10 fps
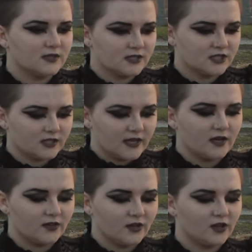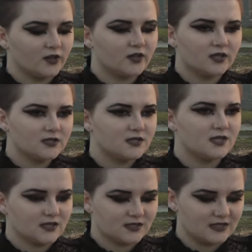that just lay on the earth
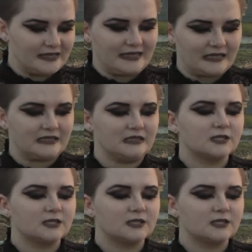tend to sink in,